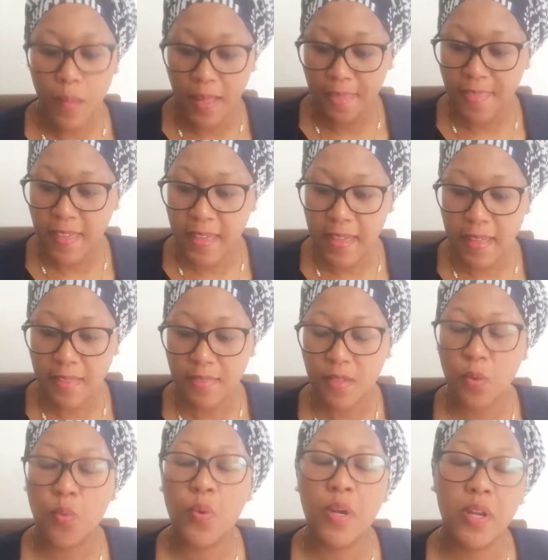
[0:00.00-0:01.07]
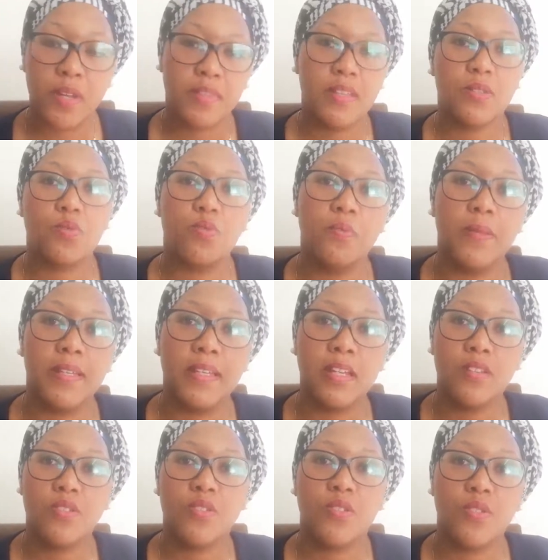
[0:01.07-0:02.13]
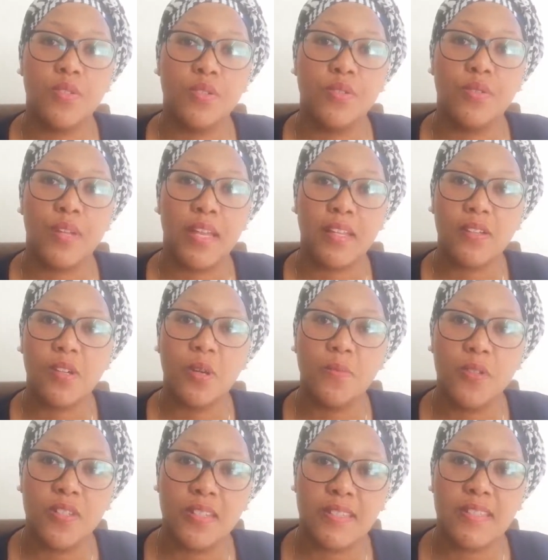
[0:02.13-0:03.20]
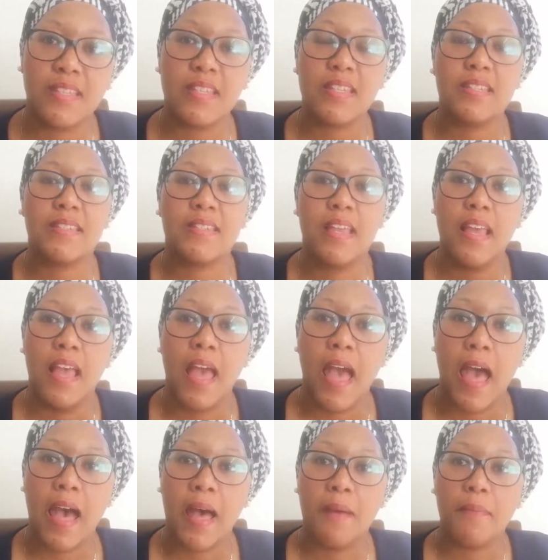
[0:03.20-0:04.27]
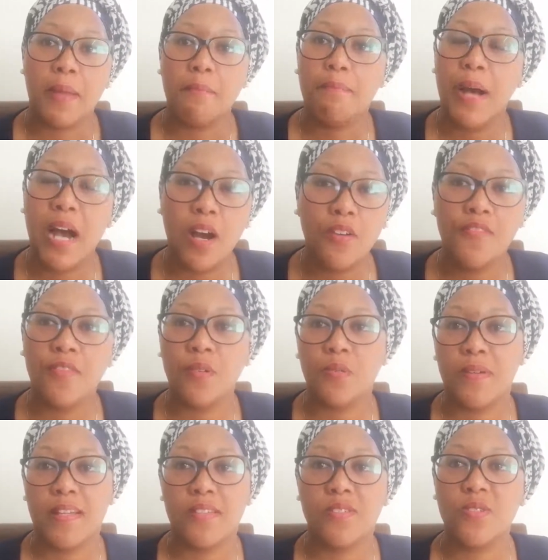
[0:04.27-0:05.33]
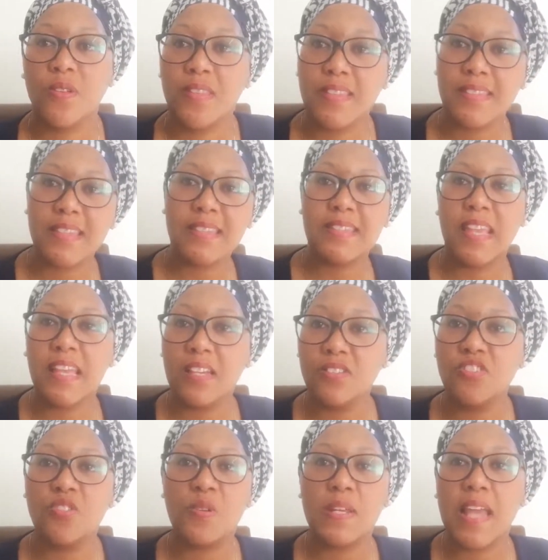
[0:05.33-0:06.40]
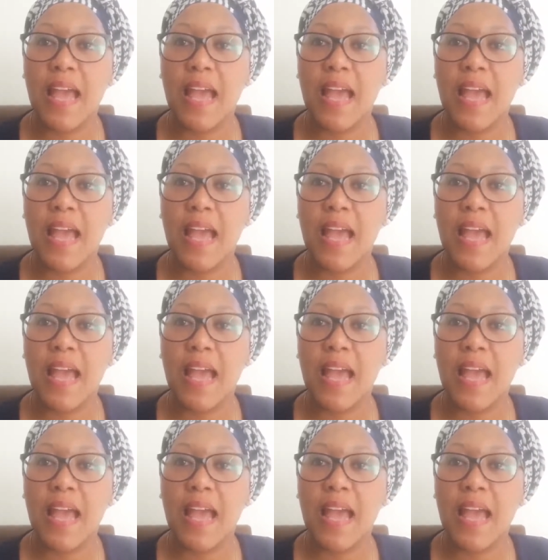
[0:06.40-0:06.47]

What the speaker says: the work that women can do in communities in powerful ways. You know, there's a secondary,